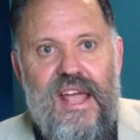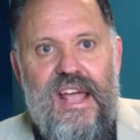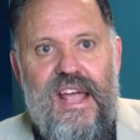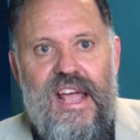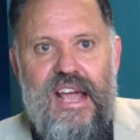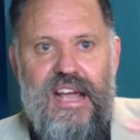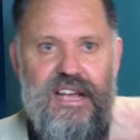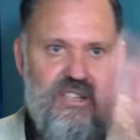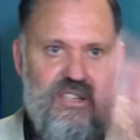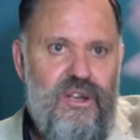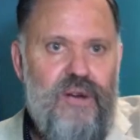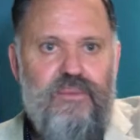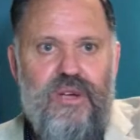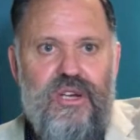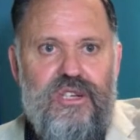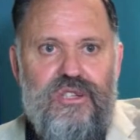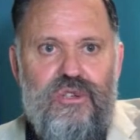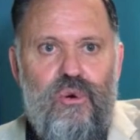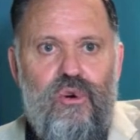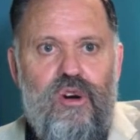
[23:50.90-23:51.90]
going to
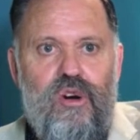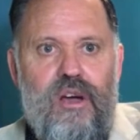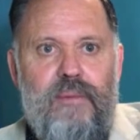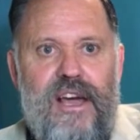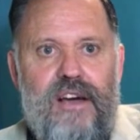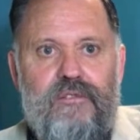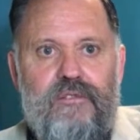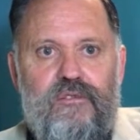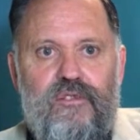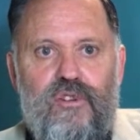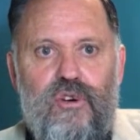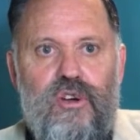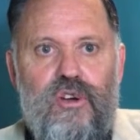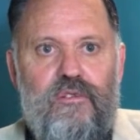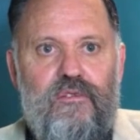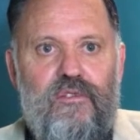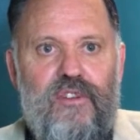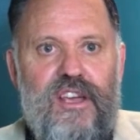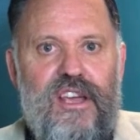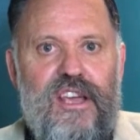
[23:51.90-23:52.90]
talk about
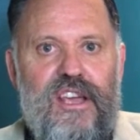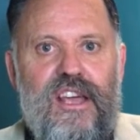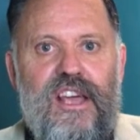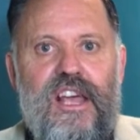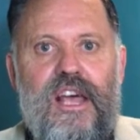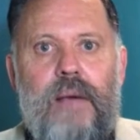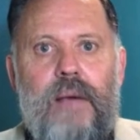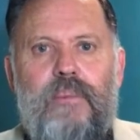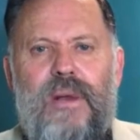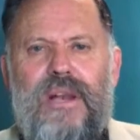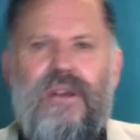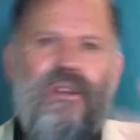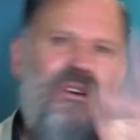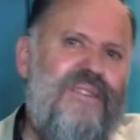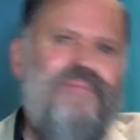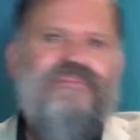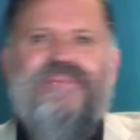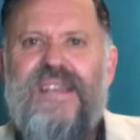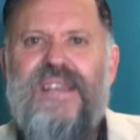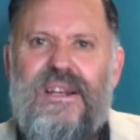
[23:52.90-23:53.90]
VertV, but
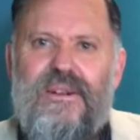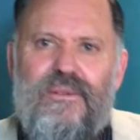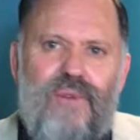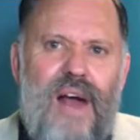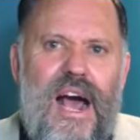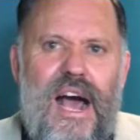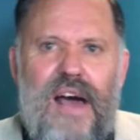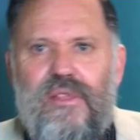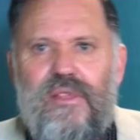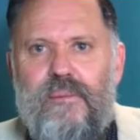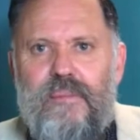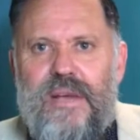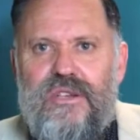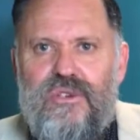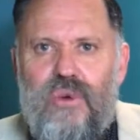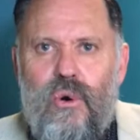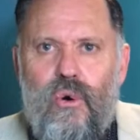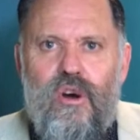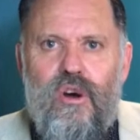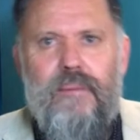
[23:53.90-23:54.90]
look, rather than me
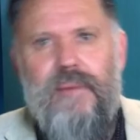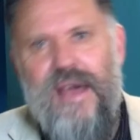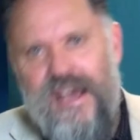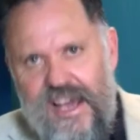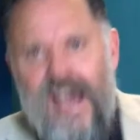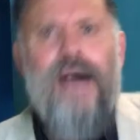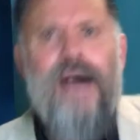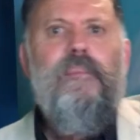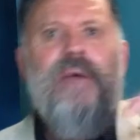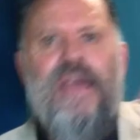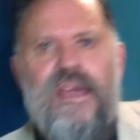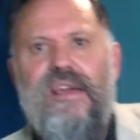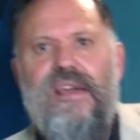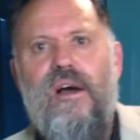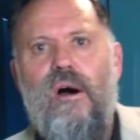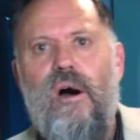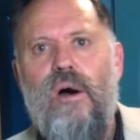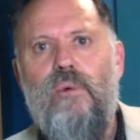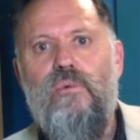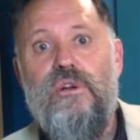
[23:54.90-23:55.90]
talking about, come here,
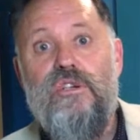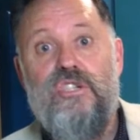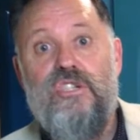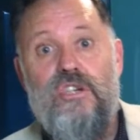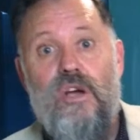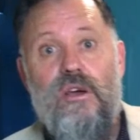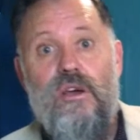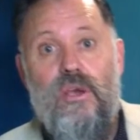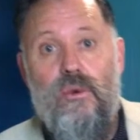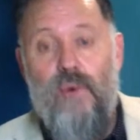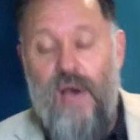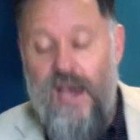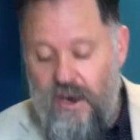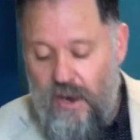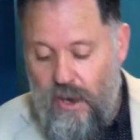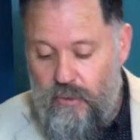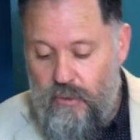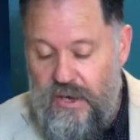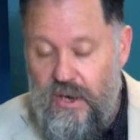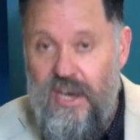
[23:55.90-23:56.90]
I want to show you. And I
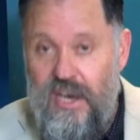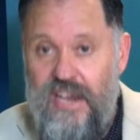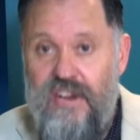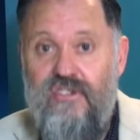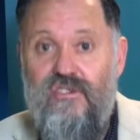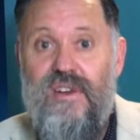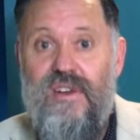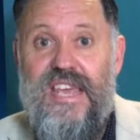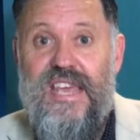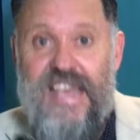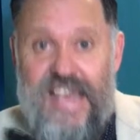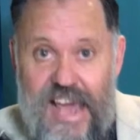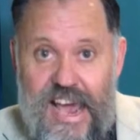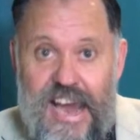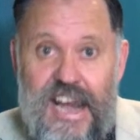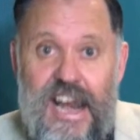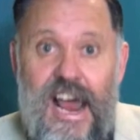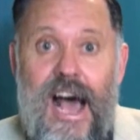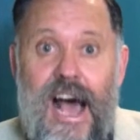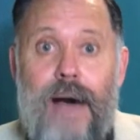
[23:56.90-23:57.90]
would literally
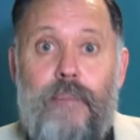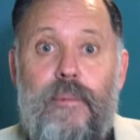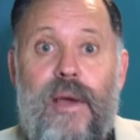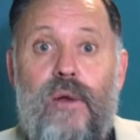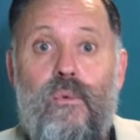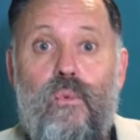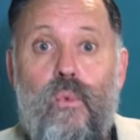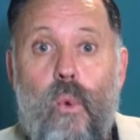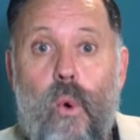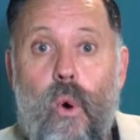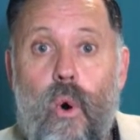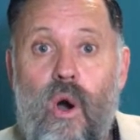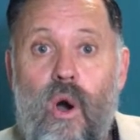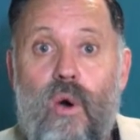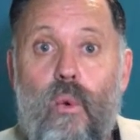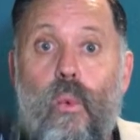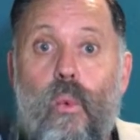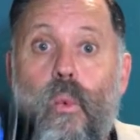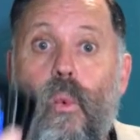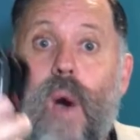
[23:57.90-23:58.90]
get up and walk
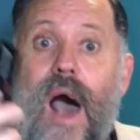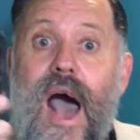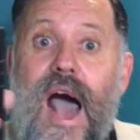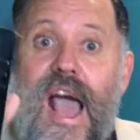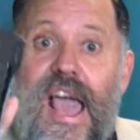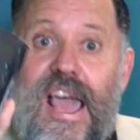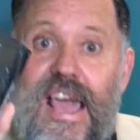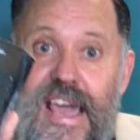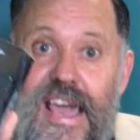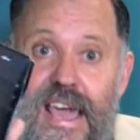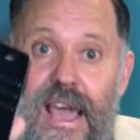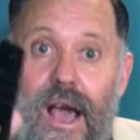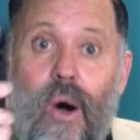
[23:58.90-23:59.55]
away